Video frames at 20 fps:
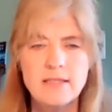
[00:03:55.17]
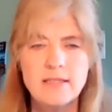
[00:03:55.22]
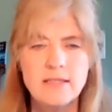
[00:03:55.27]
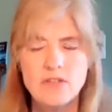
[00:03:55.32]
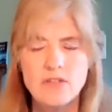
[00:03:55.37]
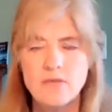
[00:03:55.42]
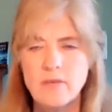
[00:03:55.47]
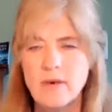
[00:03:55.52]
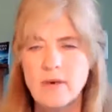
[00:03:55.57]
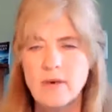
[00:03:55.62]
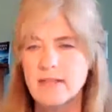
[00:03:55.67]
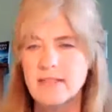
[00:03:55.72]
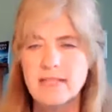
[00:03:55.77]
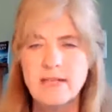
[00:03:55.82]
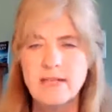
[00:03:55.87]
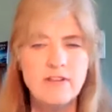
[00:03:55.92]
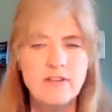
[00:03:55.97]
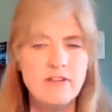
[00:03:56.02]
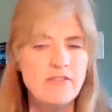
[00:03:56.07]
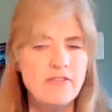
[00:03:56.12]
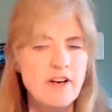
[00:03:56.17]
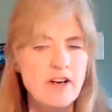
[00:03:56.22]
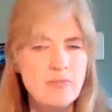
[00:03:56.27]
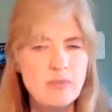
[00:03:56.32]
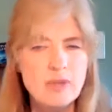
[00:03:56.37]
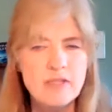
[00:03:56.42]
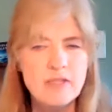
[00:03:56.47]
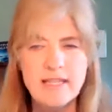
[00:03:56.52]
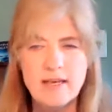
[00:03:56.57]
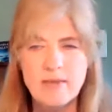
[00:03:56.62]
It's around the
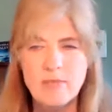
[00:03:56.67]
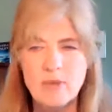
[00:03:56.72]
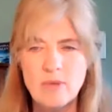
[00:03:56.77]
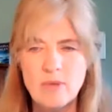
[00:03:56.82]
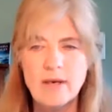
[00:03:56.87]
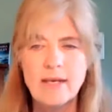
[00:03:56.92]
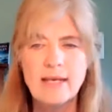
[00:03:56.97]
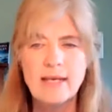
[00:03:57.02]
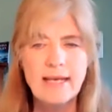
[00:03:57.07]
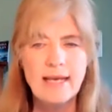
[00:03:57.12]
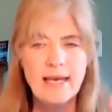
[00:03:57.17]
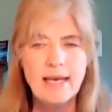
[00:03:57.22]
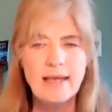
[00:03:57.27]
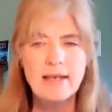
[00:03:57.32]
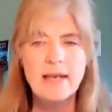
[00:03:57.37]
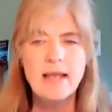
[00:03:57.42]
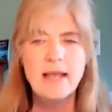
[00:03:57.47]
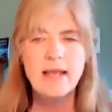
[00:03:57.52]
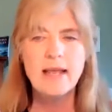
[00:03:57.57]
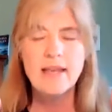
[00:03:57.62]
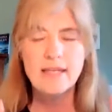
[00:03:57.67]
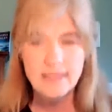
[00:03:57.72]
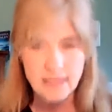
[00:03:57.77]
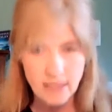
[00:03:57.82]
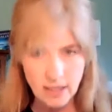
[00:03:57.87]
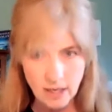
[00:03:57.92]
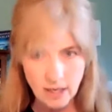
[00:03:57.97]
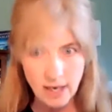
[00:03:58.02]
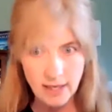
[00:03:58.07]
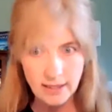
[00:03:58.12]
75% mark. And again, that's a
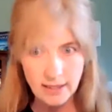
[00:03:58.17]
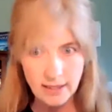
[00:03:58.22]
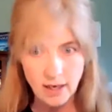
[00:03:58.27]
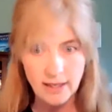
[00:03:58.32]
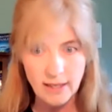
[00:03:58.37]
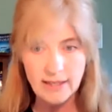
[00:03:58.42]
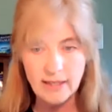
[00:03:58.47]
guideline.